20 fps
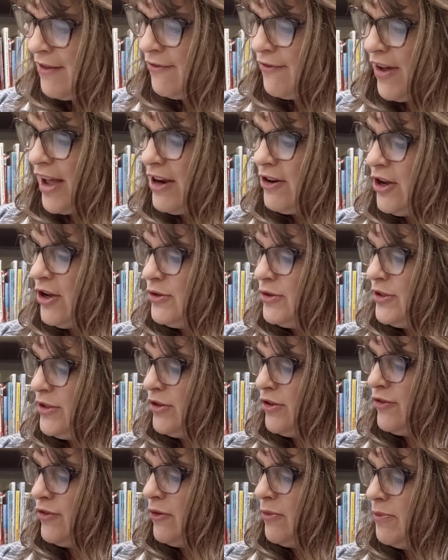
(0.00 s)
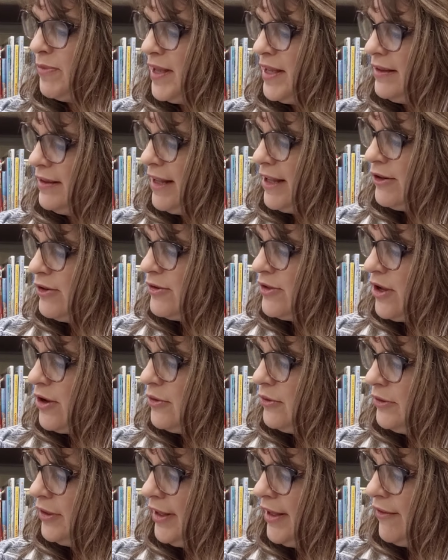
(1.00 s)
"Fire hoses are for big letters
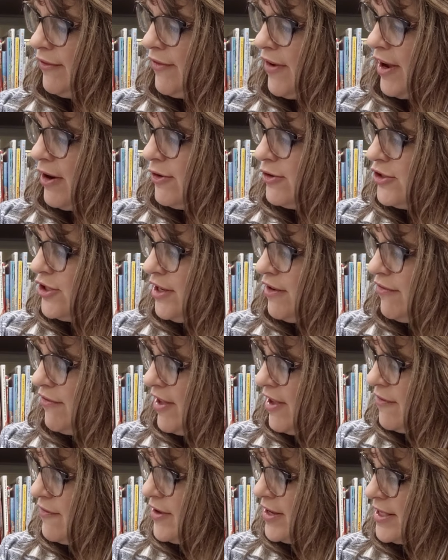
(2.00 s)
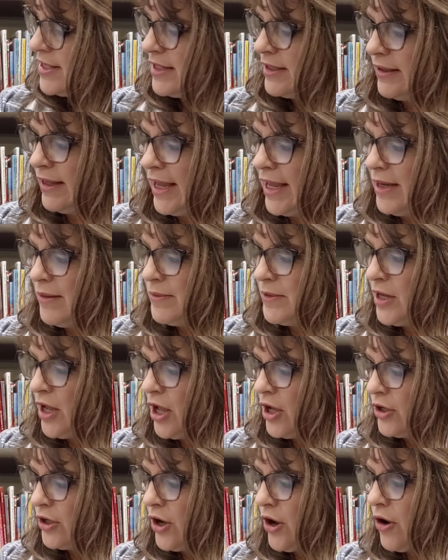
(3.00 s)
only," Fire Chief F exclaimed.
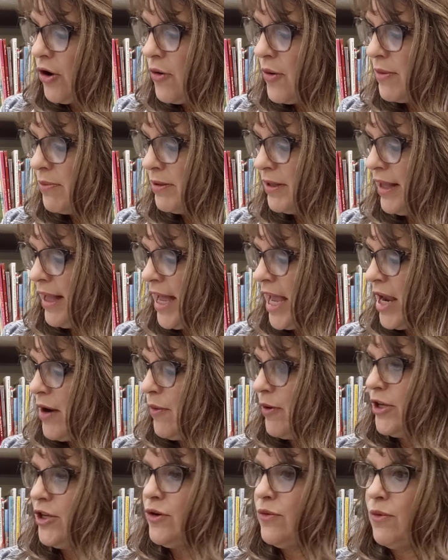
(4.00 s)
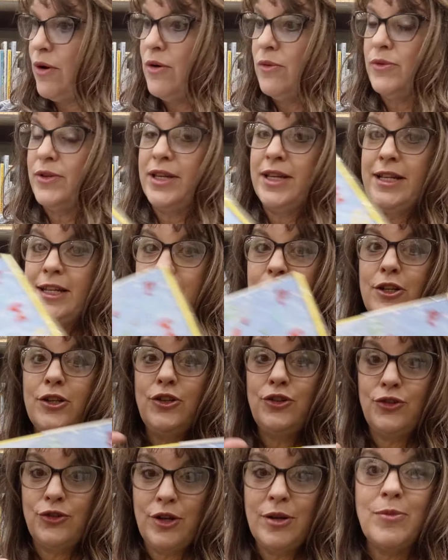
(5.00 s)
"Go and play where you won't get into
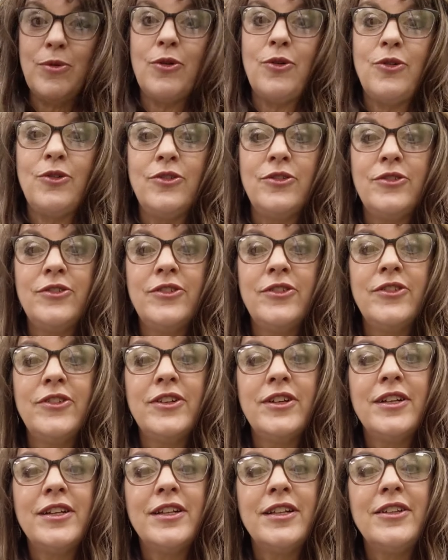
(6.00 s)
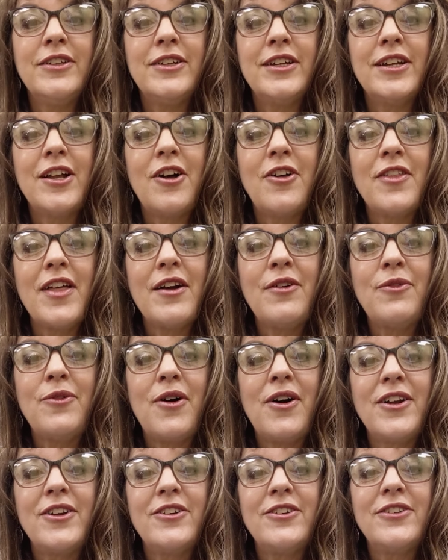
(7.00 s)
trouble." Look at all that
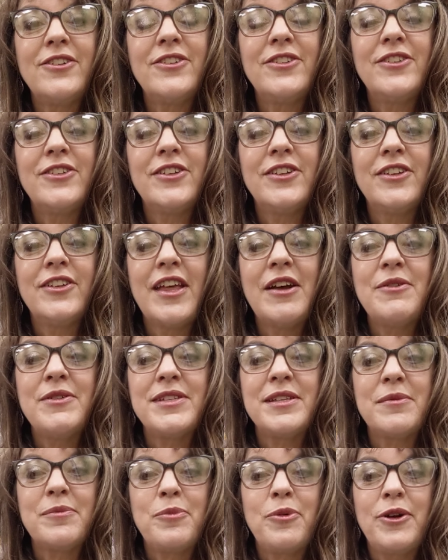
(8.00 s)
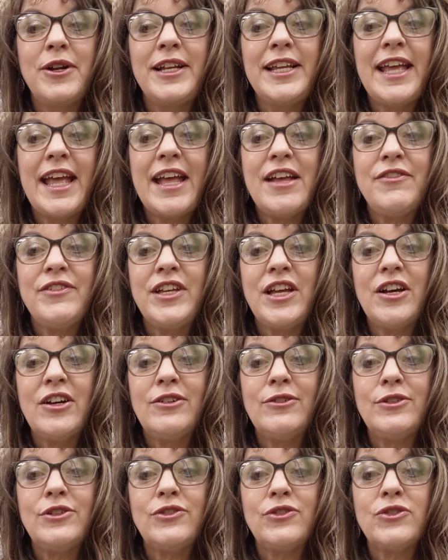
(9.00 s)
water. That was a pretty heavy
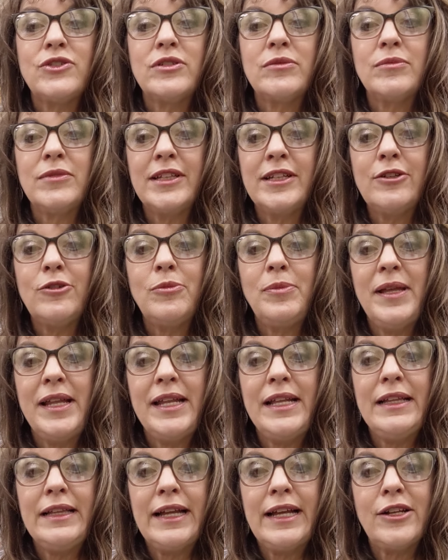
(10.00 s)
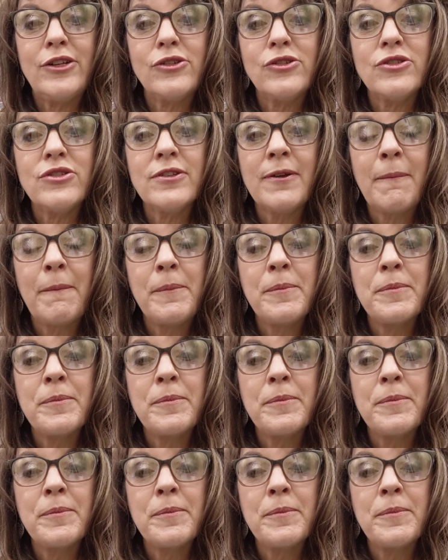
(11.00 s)
hose for some little bitty letters.